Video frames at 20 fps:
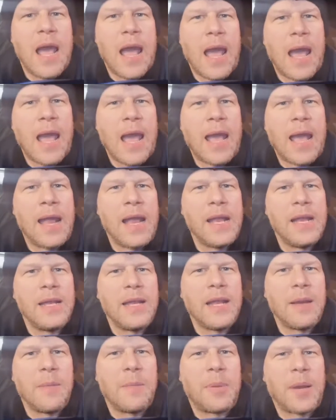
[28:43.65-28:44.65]
And
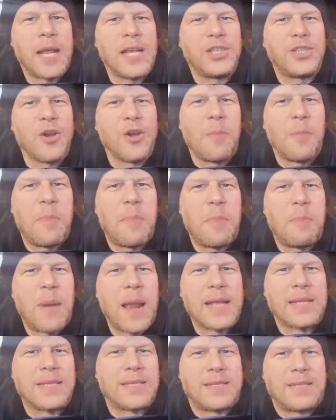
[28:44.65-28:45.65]
place your
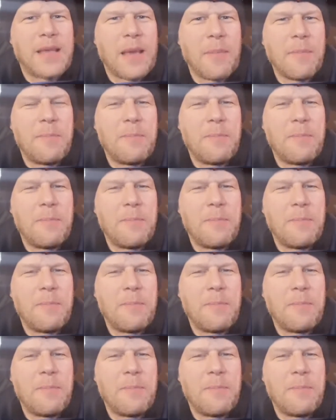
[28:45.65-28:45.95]
bets